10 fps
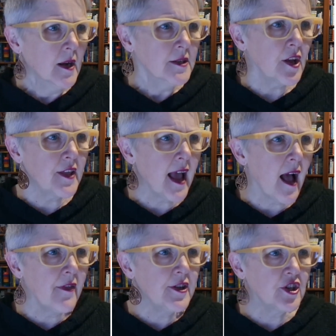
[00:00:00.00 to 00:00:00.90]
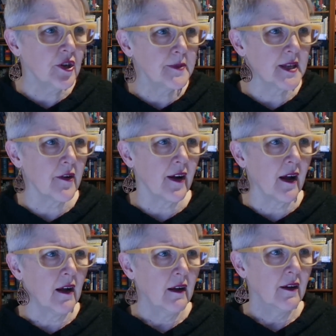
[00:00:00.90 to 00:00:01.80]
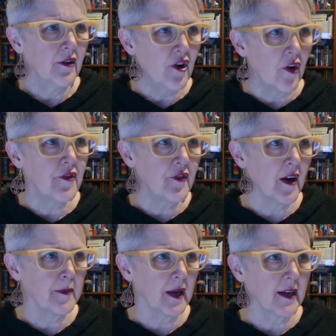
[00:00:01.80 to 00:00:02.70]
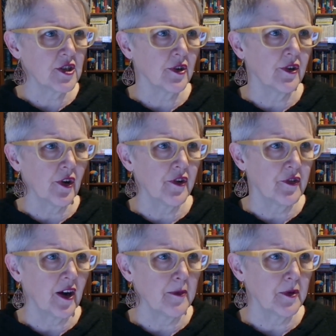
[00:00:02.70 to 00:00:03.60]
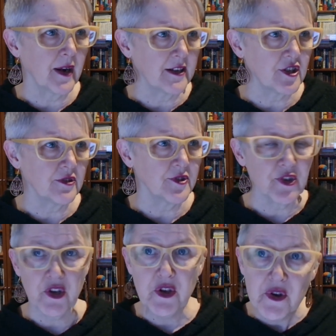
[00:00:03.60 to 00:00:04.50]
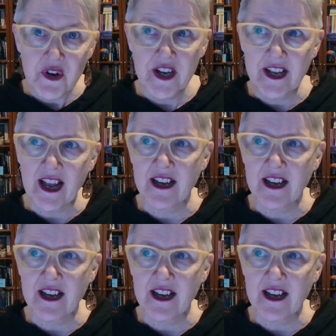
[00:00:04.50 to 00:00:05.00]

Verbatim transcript: So the other terms there are notifiable action or notifiable national security